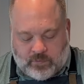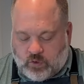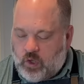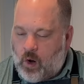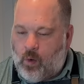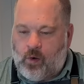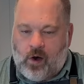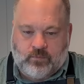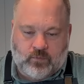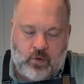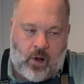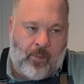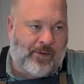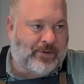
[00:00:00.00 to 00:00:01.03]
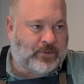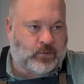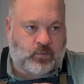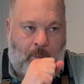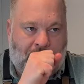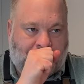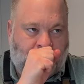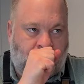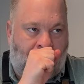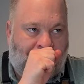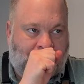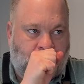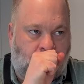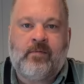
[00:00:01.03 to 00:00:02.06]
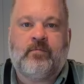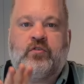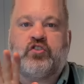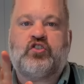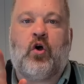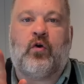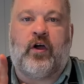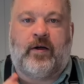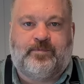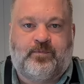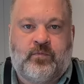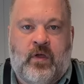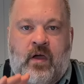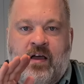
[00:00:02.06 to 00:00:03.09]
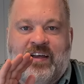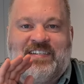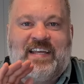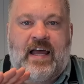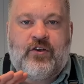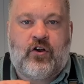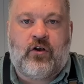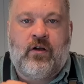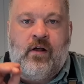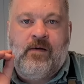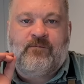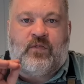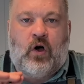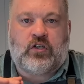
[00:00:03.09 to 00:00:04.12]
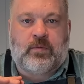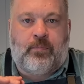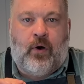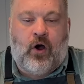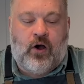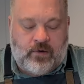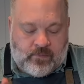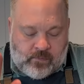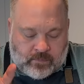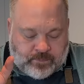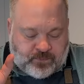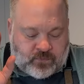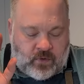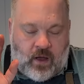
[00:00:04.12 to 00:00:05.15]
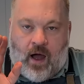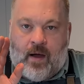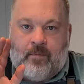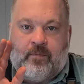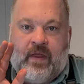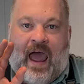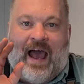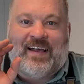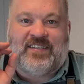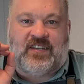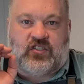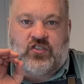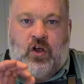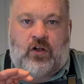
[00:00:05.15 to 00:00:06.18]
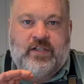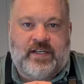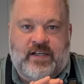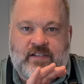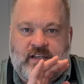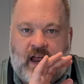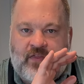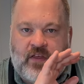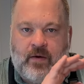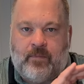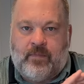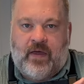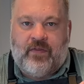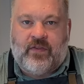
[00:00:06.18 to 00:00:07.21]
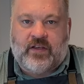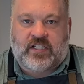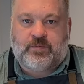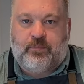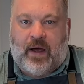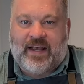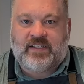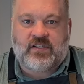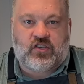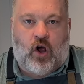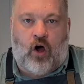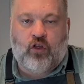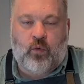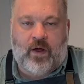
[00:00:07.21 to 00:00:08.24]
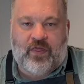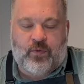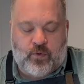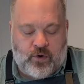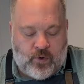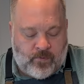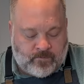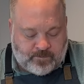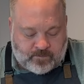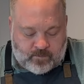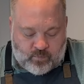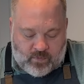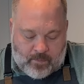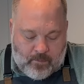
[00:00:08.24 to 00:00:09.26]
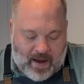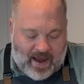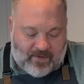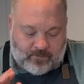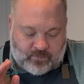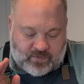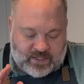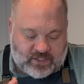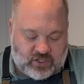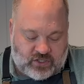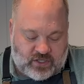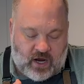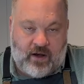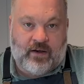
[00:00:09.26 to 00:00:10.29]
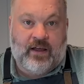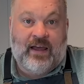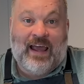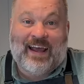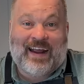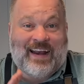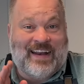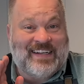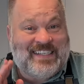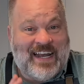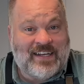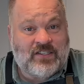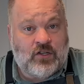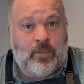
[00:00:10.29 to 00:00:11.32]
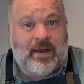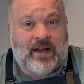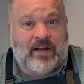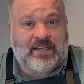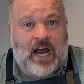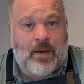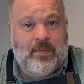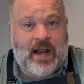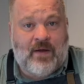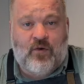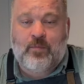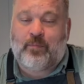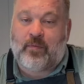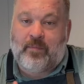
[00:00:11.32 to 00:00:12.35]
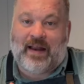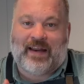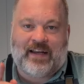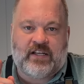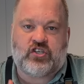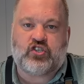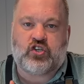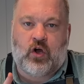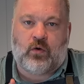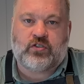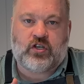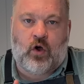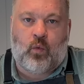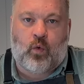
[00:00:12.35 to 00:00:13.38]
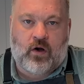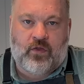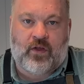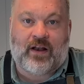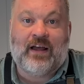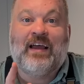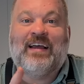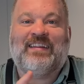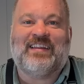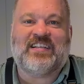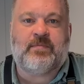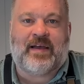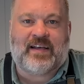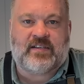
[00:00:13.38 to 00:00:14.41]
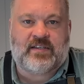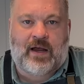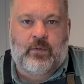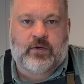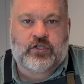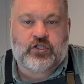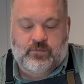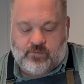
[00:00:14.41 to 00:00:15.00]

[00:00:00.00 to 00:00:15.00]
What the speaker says: So good. Oh my God. So good. Tender, falls apart, has the saltiness and the spices all the way through. Man, this is done. Again, it takes a little bit of time and effort, but man, it is so worth it. Let's make a sandwich.